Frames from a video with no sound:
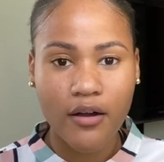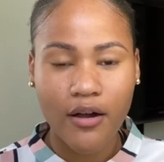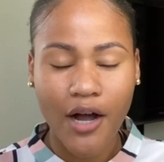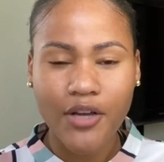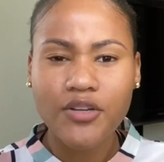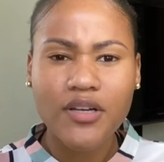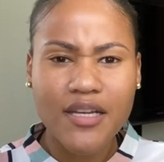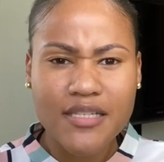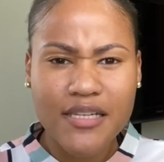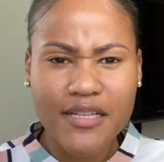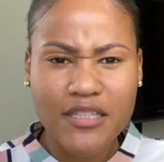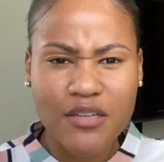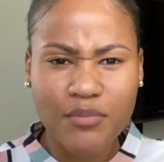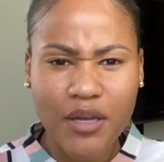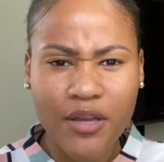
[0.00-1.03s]
Are you listening
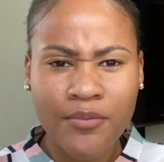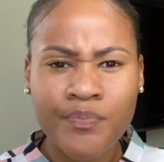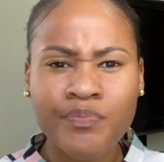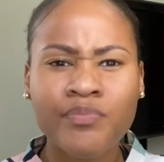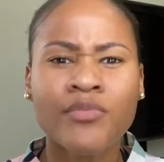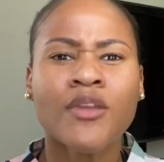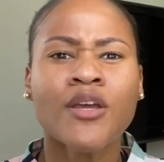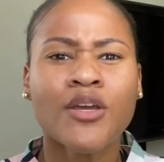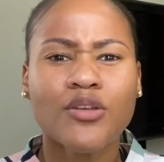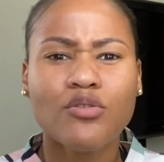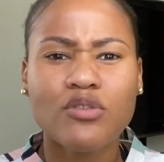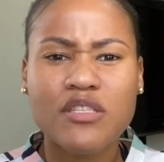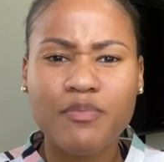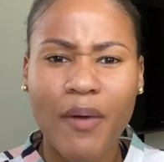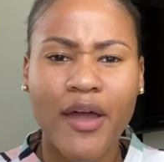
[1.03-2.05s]
to me? You
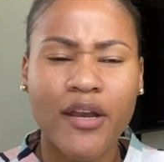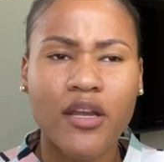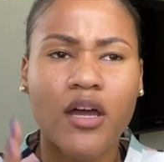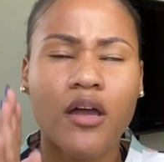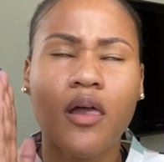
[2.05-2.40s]
spend